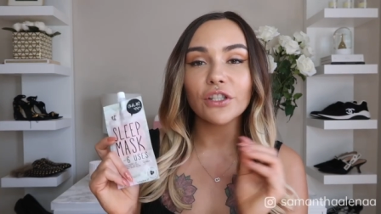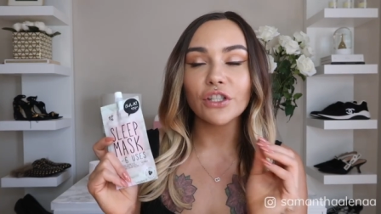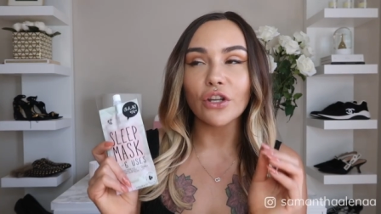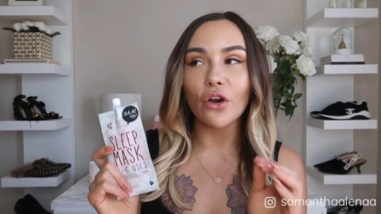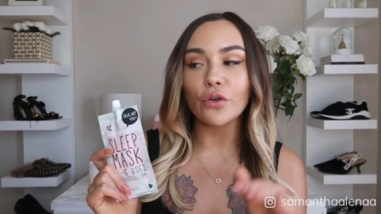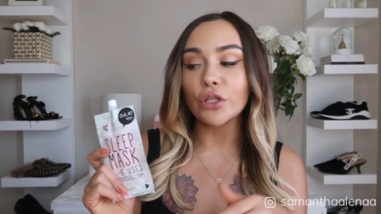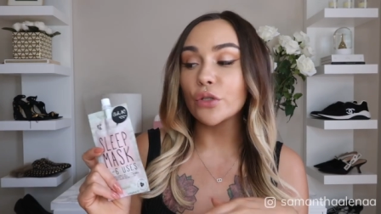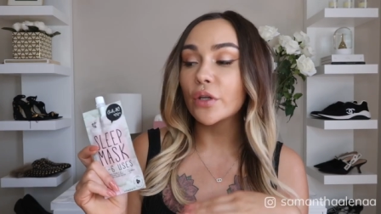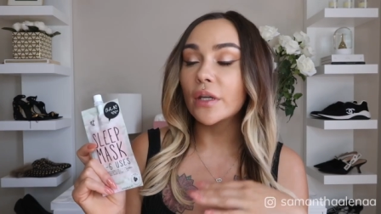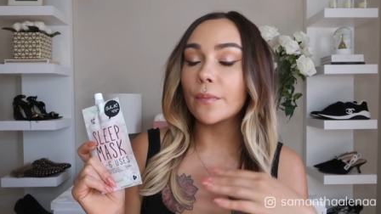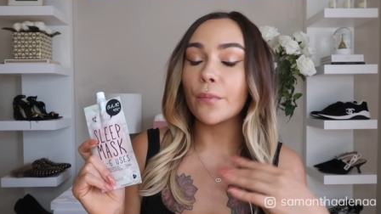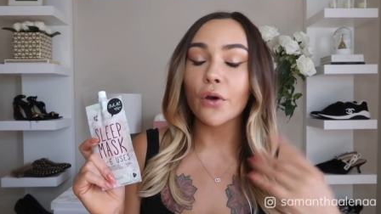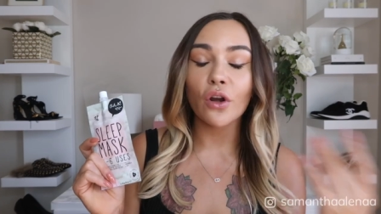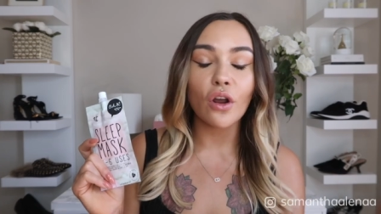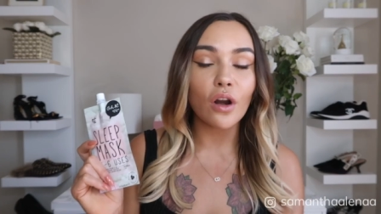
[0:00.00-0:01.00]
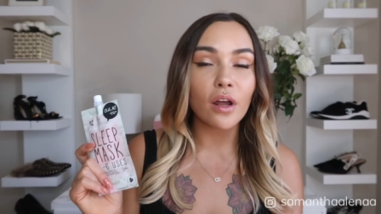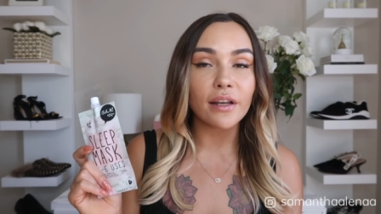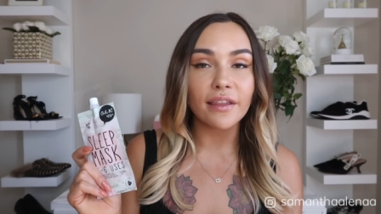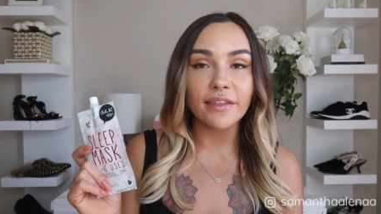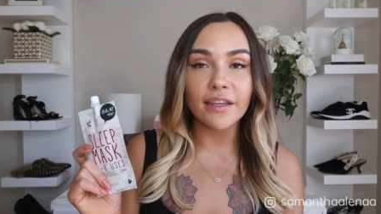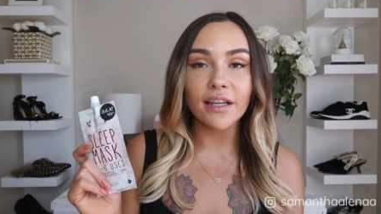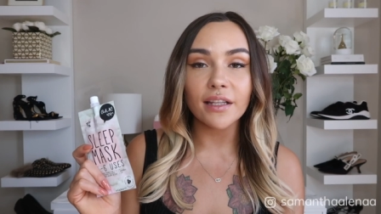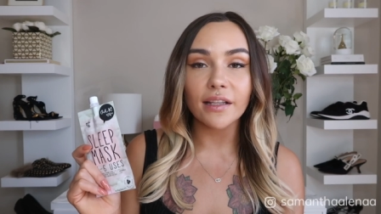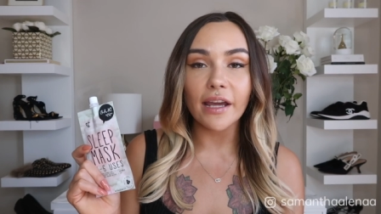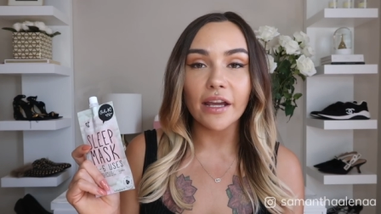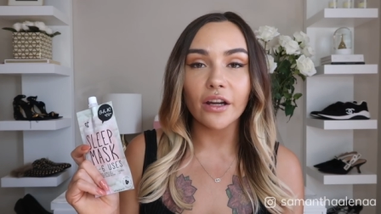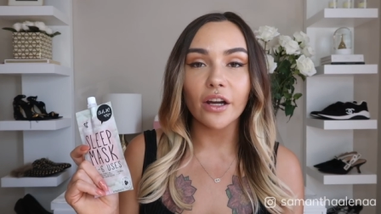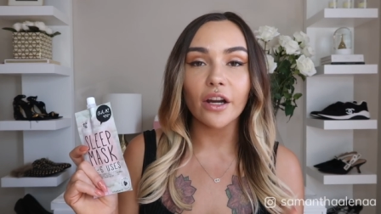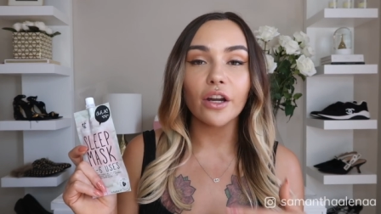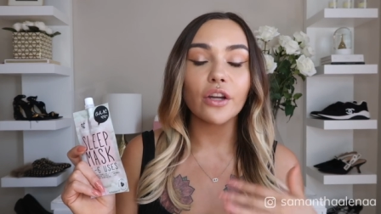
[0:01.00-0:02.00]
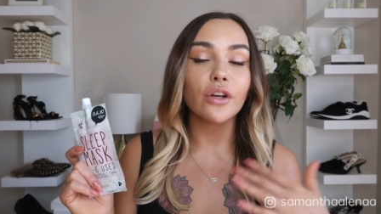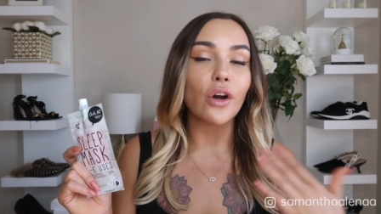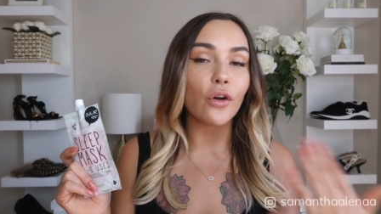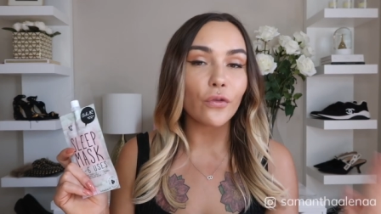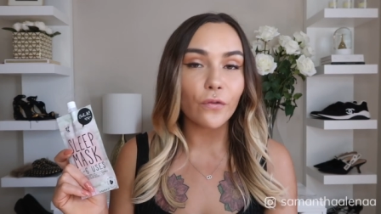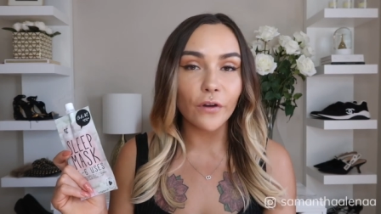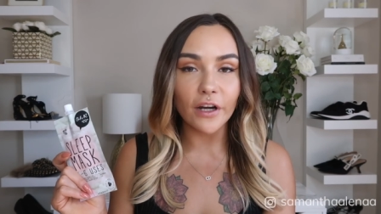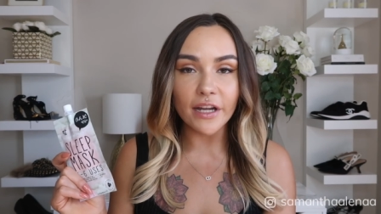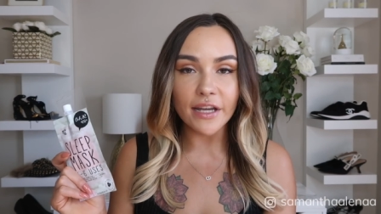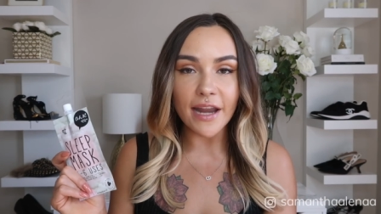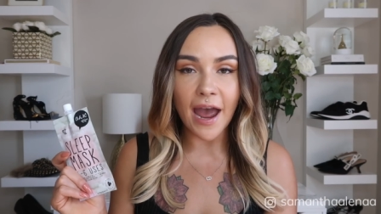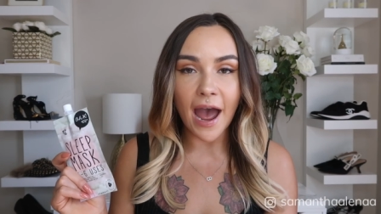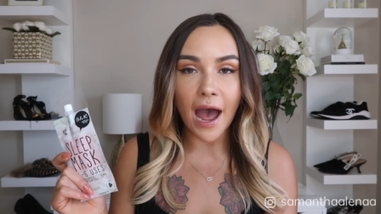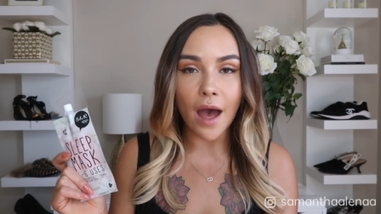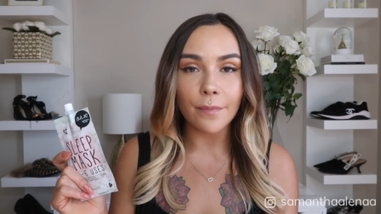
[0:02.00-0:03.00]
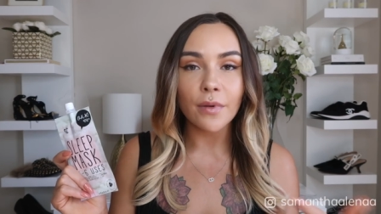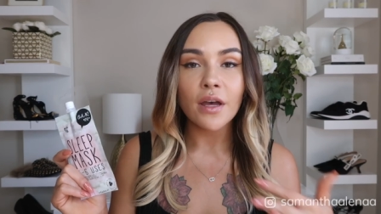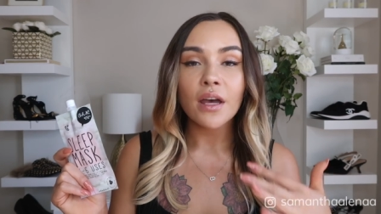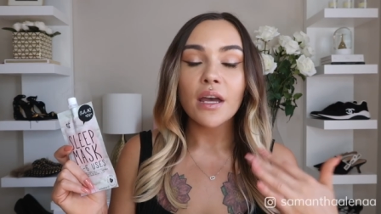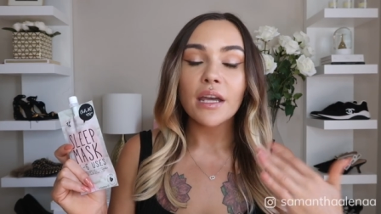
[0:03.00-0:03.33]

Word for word: So you can put on a thick layer, go for a nap,